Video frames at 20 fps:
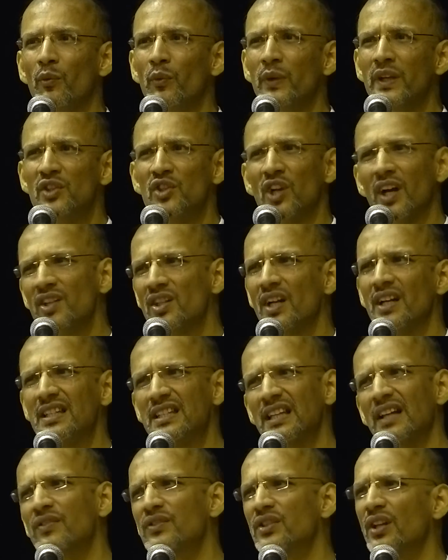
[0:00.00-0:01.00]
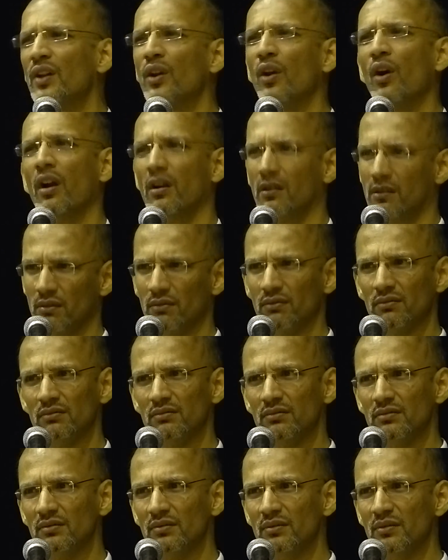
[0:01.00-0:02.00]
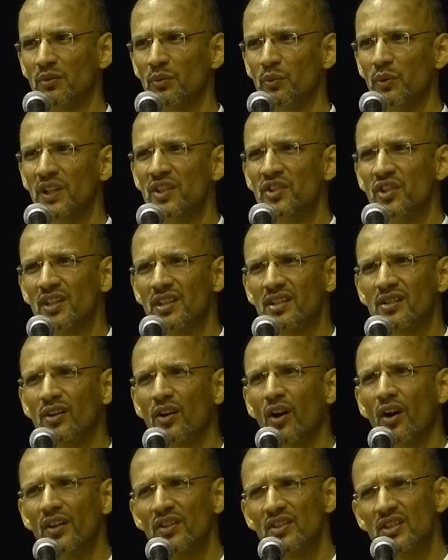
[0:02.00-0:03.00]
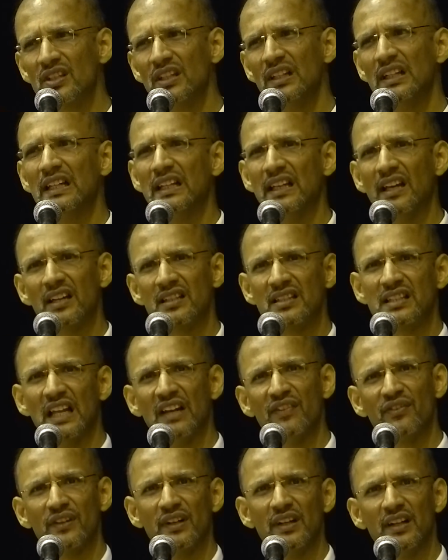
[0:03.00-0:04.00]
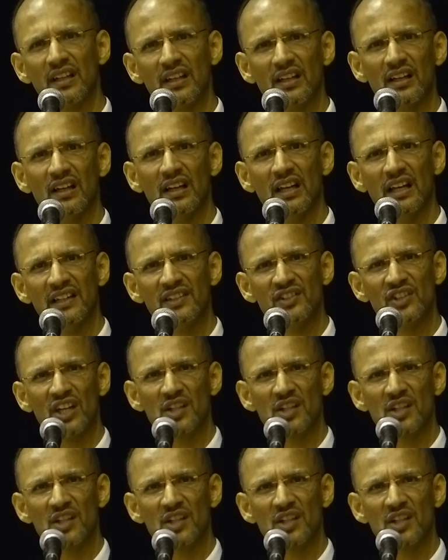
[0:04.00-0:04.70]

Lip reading: we judge ourselves a lot. We just constantly are self-critical and